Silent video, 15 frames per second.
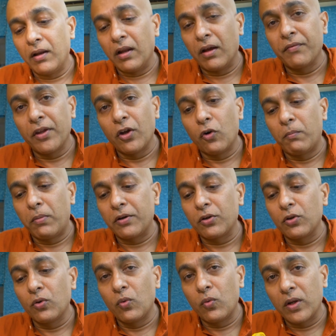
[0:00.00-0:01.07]
love their
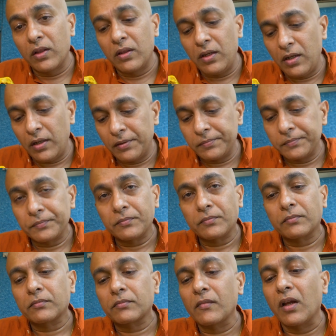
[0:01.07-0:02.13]
Obattu with the
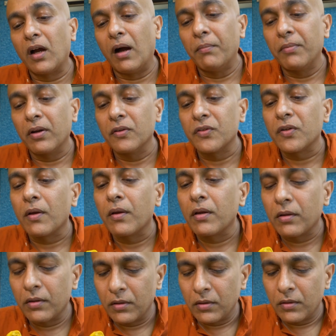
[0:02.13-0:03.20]
Amras.
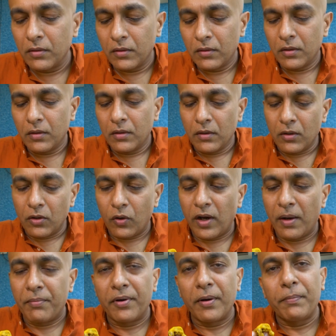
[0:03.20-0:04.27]
Oh,
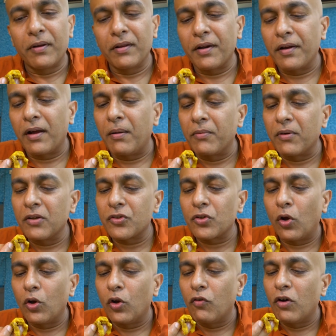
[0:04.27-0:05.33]
I'm dripping that Amras
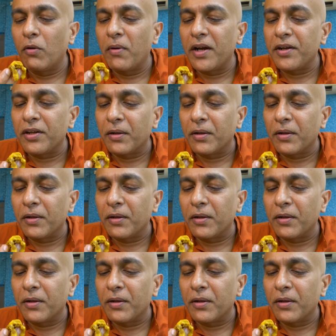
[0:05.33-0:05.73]
all over my